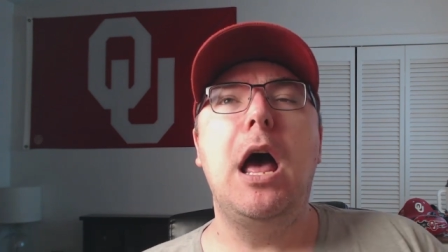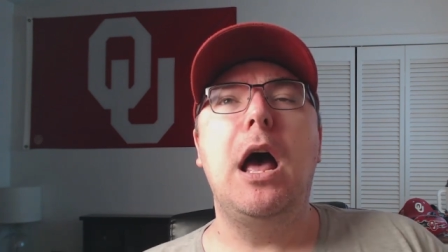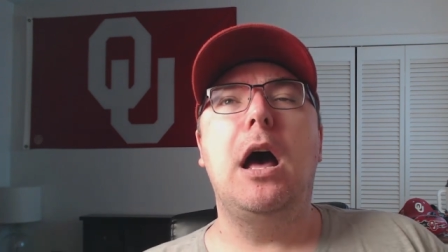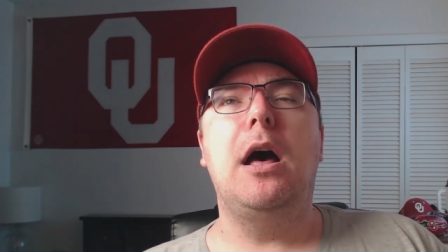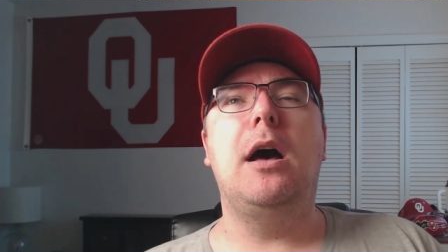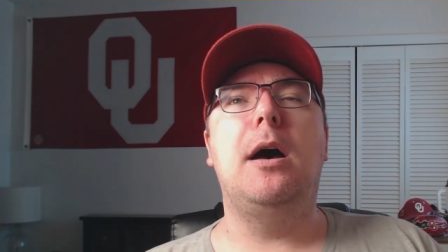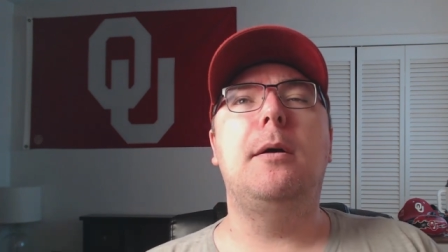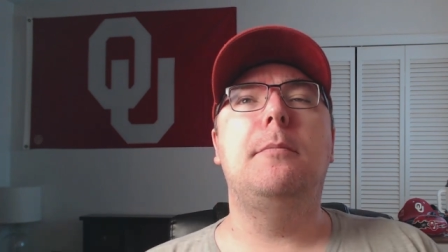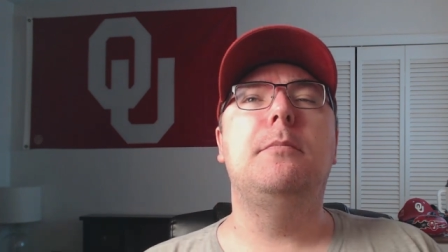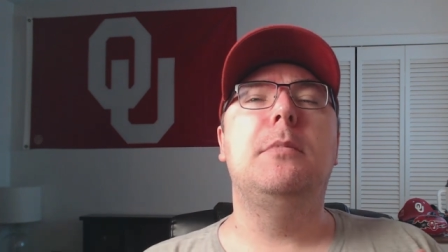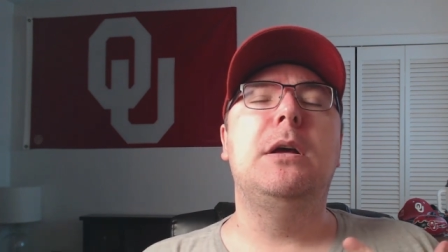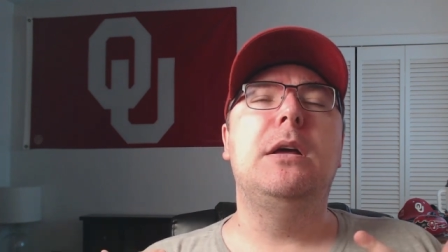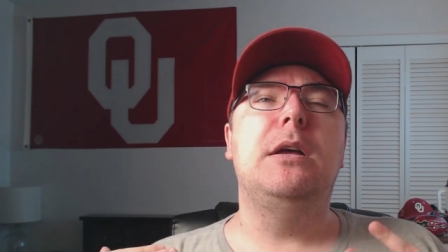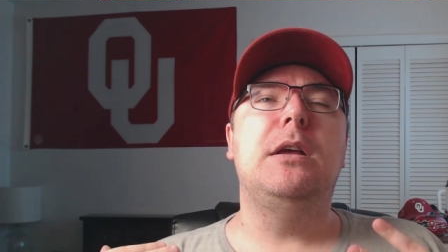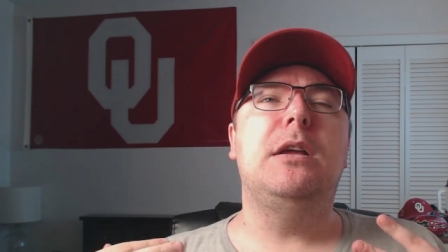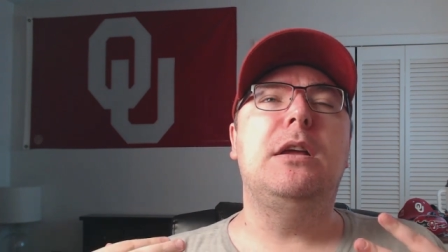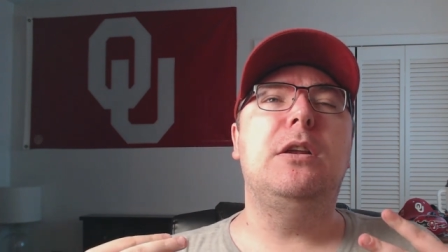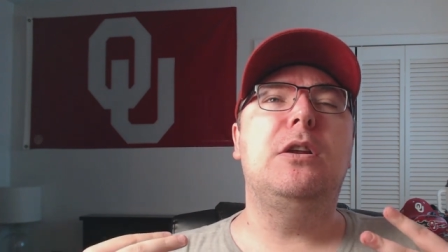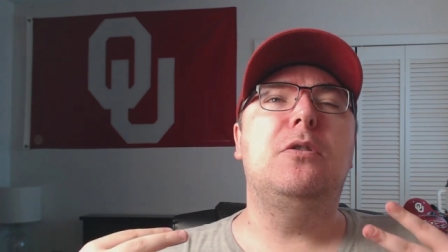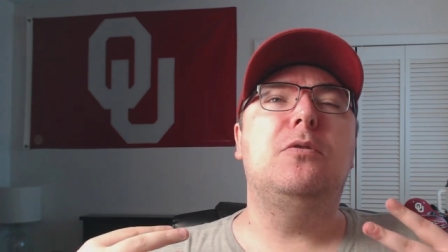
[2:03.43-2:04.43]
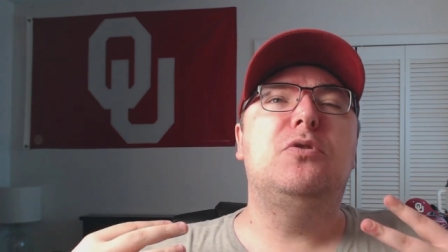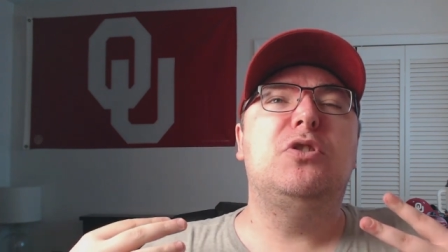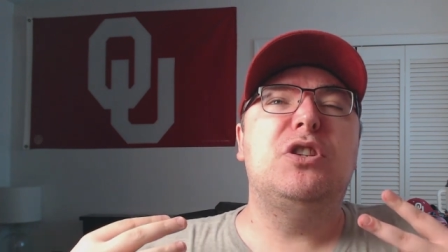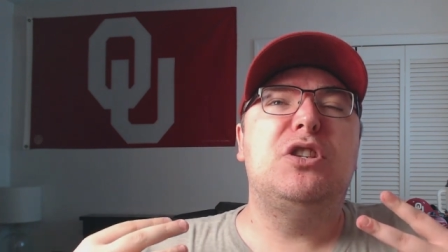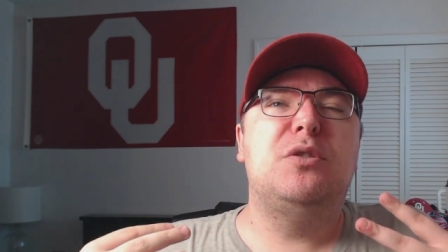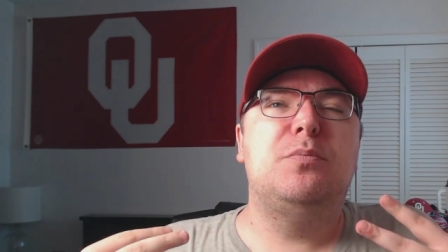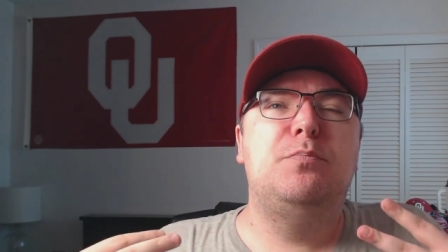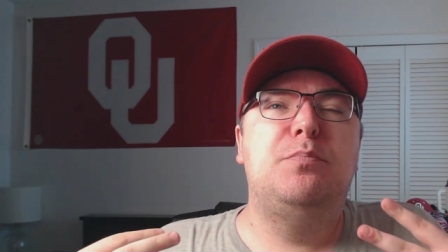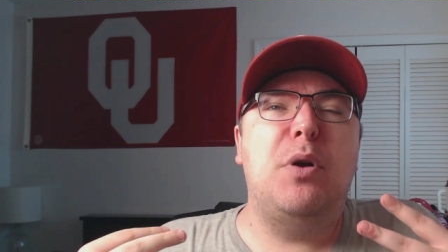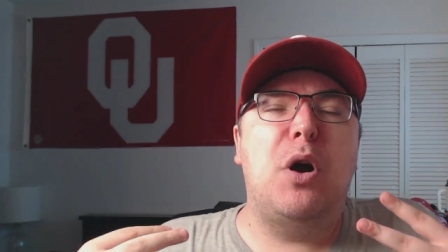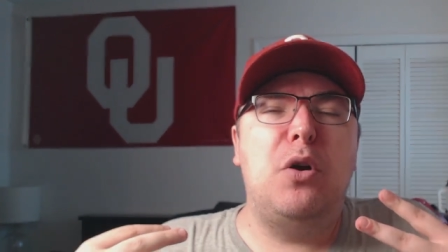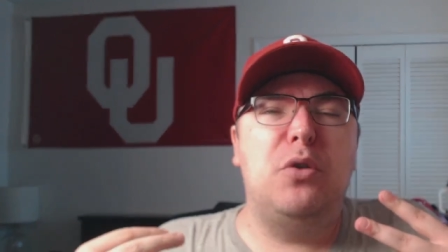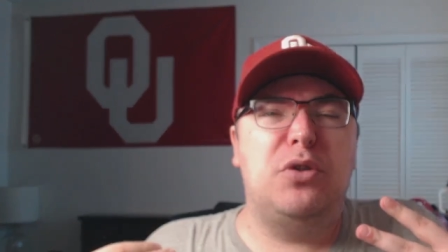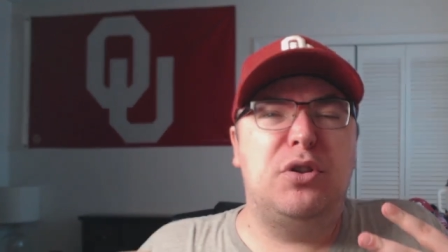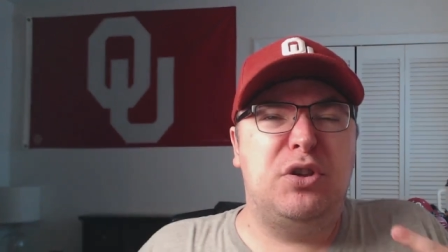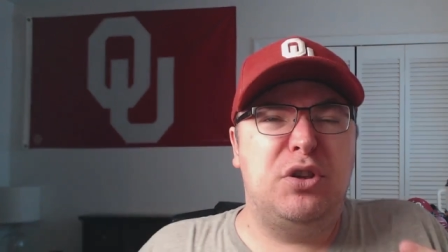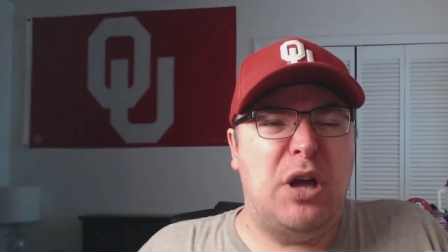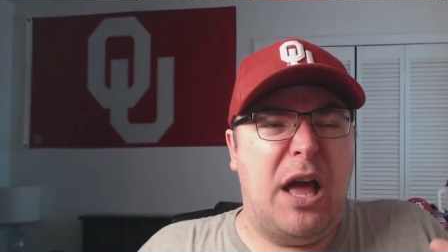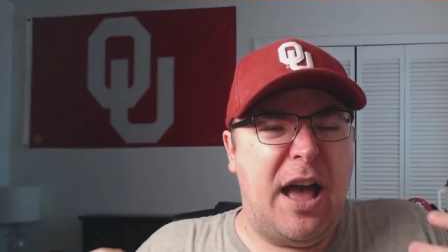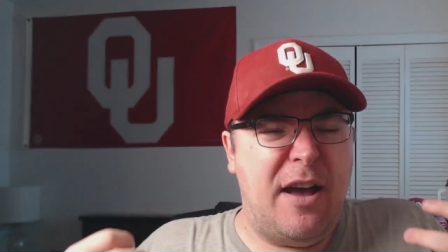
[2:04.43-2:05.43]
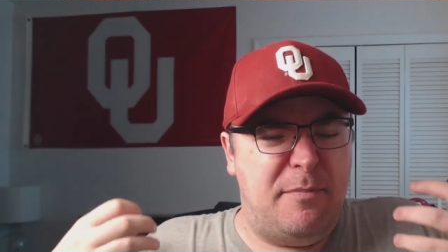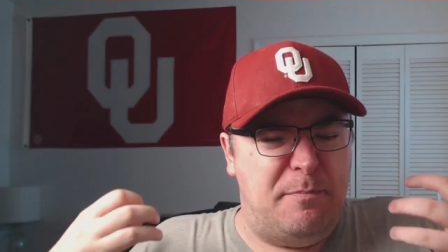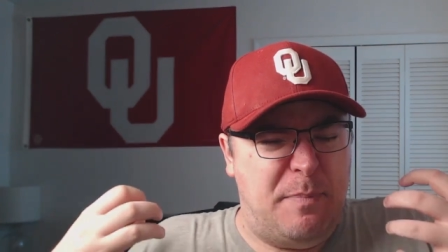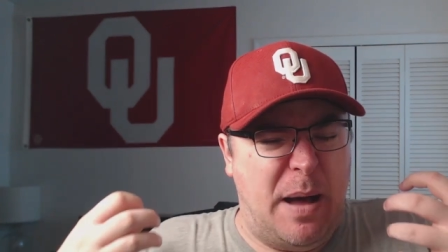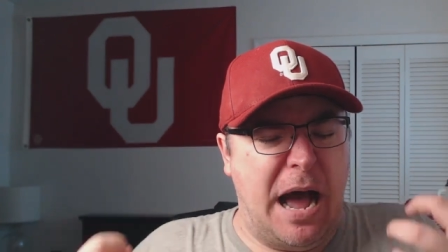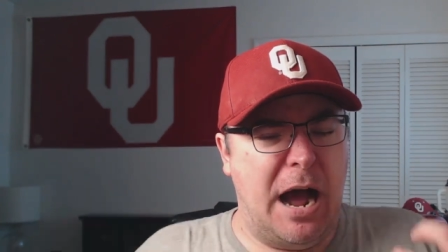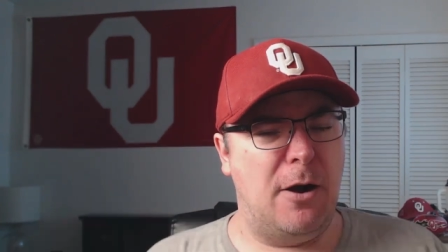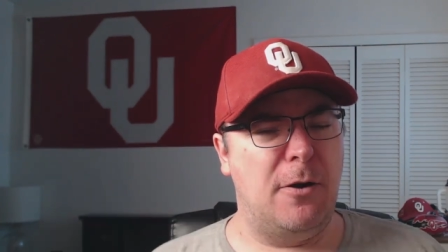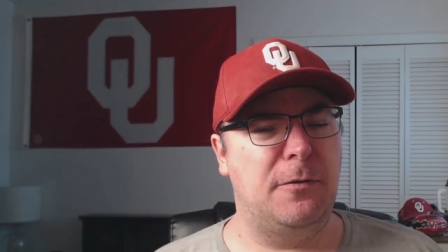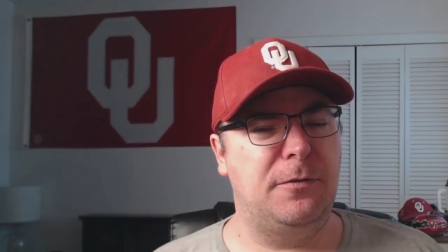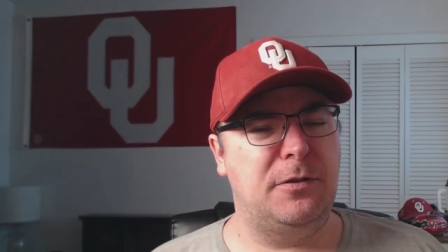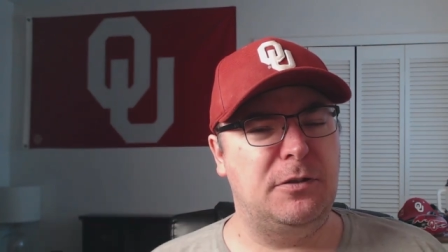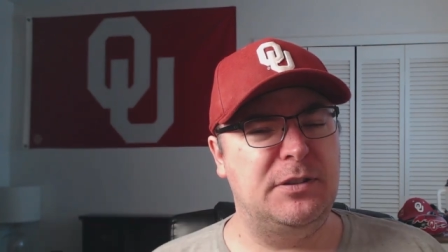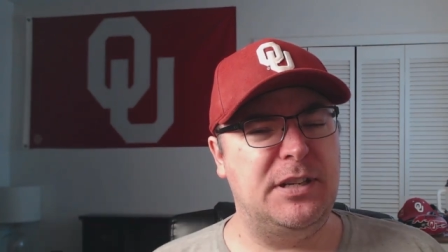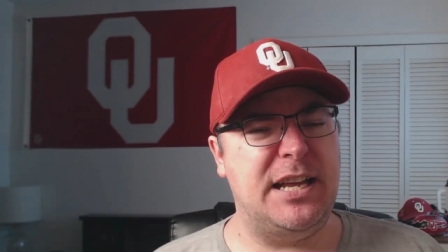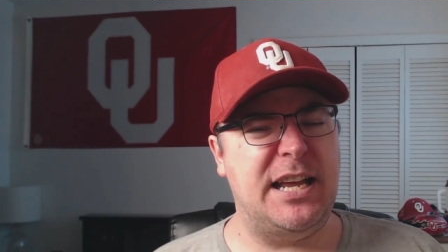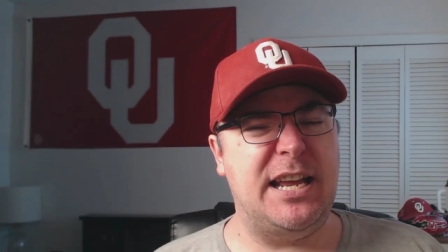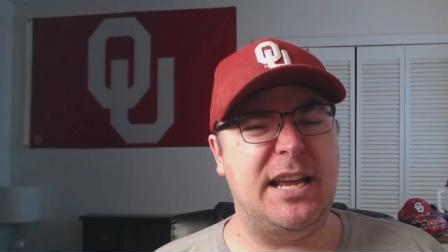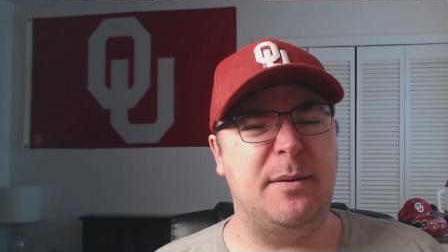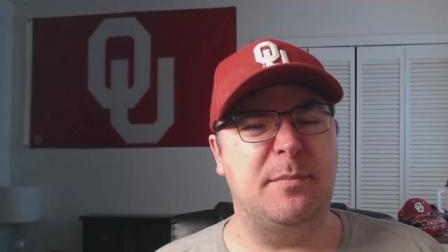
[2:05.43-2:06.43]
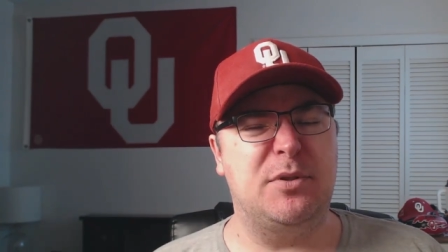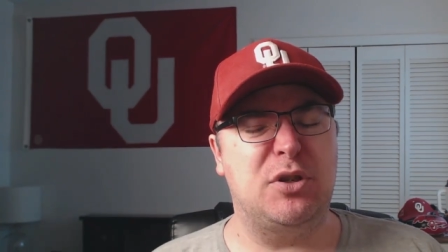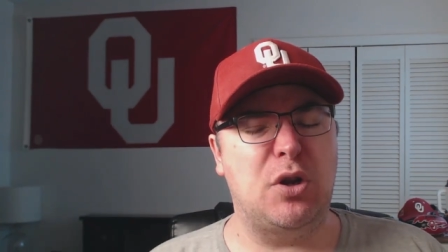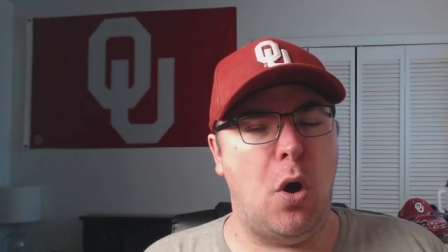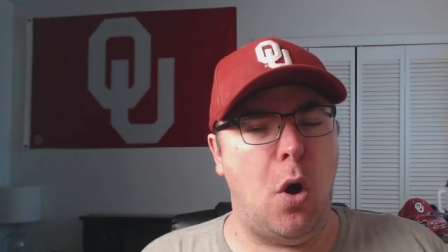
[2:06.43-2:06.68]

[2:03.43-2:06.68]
Um, you know, just both have powerful names.